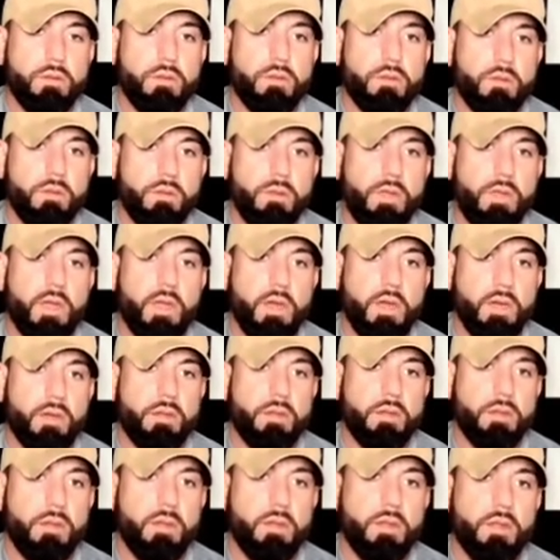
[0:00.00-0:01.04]
Yeah,
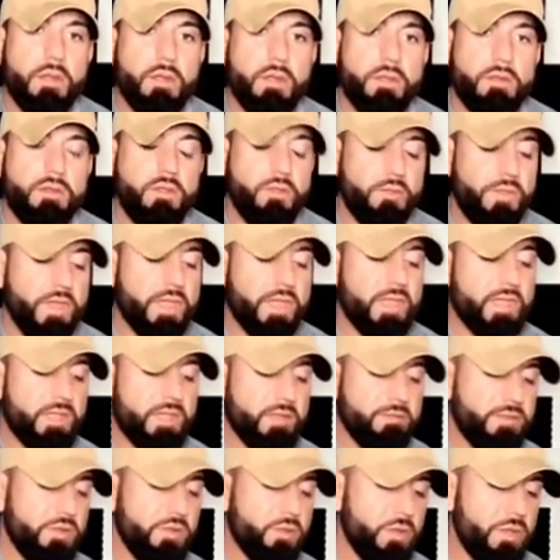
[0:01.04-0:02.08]
do you think it
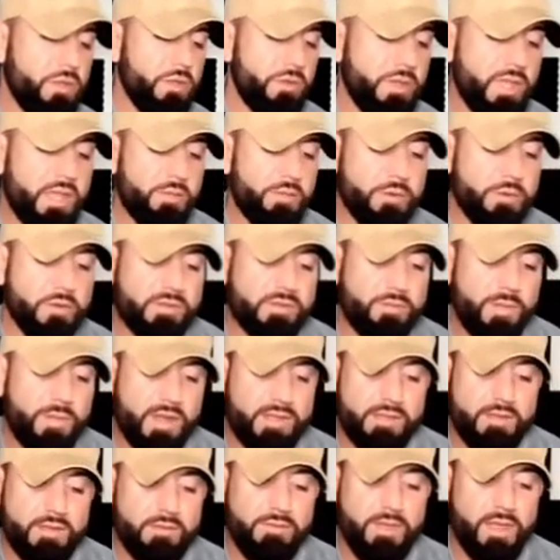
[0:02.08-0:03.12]
gives you a unique
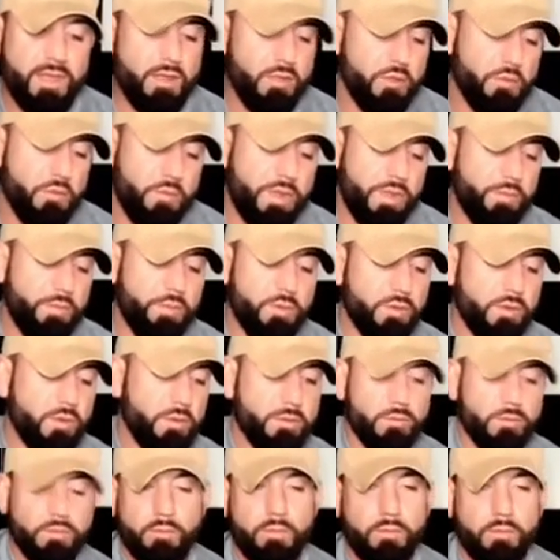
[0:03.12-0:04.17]
perspective that other
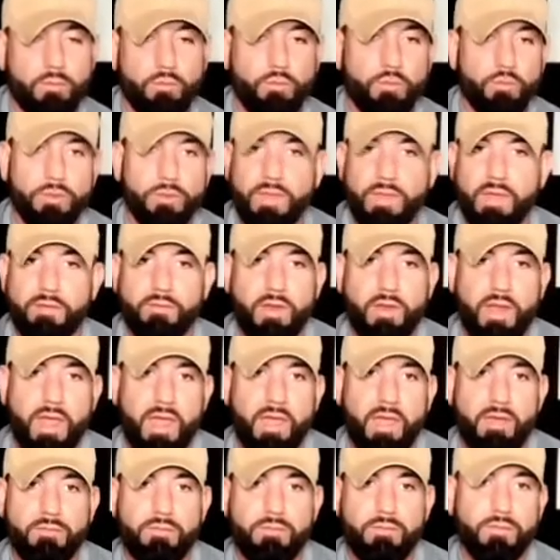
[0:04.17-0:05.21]
people will never
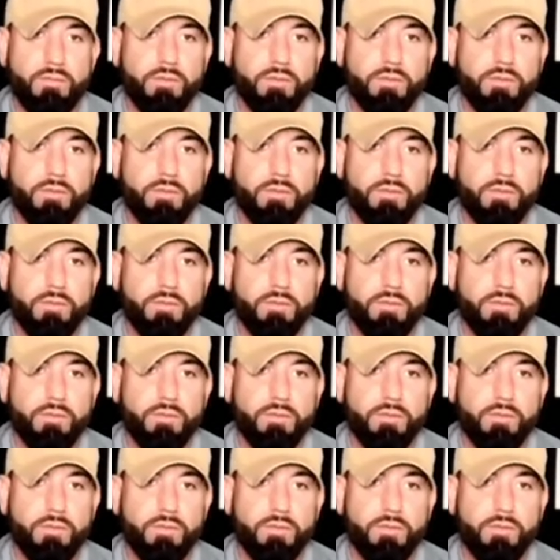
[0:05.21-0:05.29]
have?